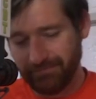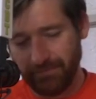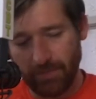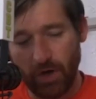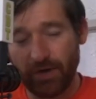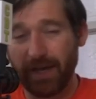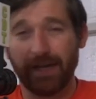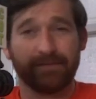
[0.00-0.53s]

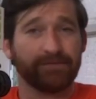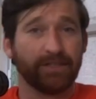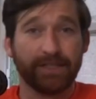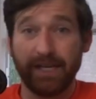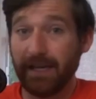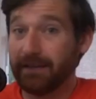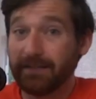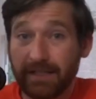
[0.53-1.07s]
Okay,
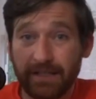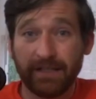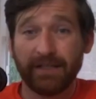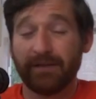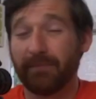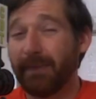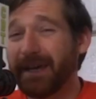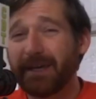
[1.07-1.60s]
again,
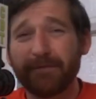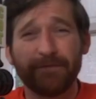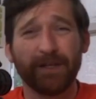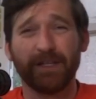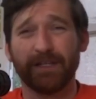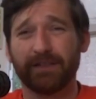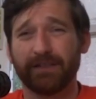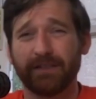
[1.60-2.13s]
make a
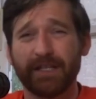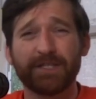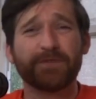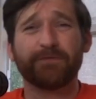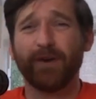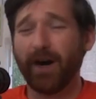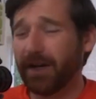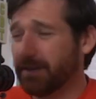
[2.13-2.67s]
villain. It's
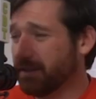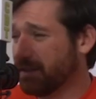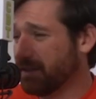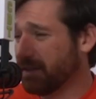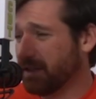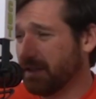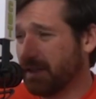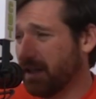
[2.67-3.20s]
fun.
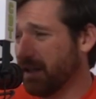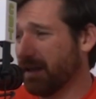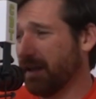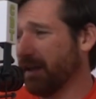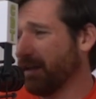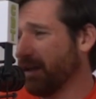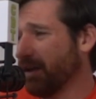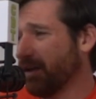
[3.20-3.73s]

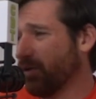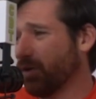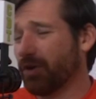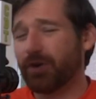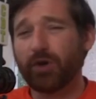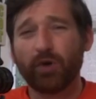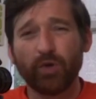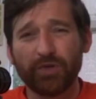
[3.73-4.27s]
One of
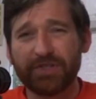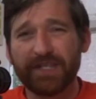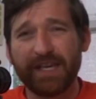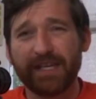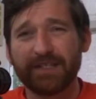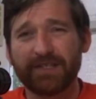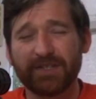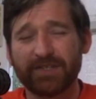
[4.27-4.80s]
the coolest
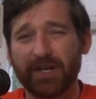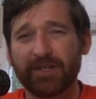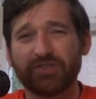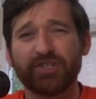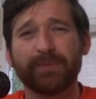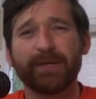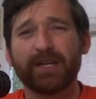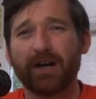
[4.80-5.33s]
things is
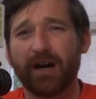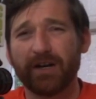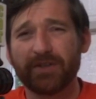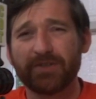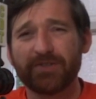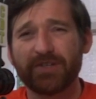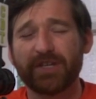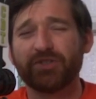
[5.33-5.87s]
Jimmy
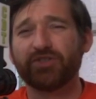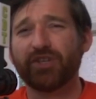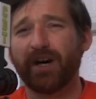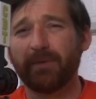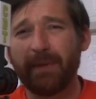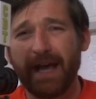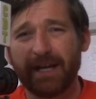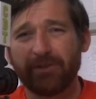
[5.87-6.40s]
Connors and
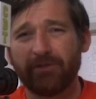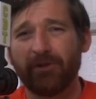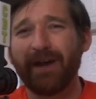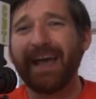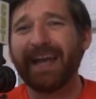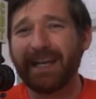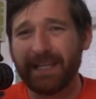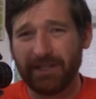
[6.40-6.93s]
John McEnroe
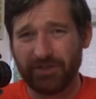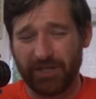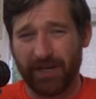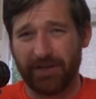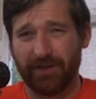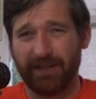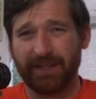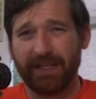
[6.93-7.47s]
hating each
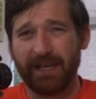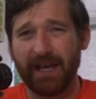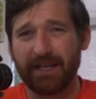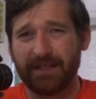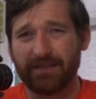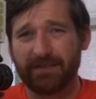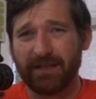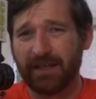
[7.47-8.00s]
other in the
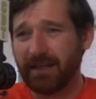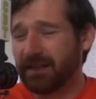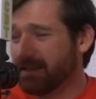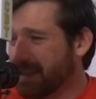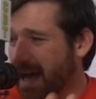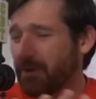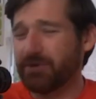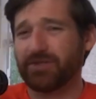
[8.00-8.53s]
80s.
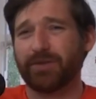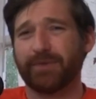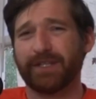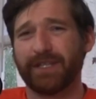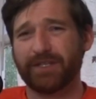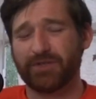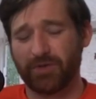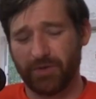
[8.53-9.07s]
That was something
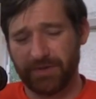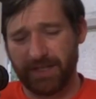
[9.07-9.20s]
that sold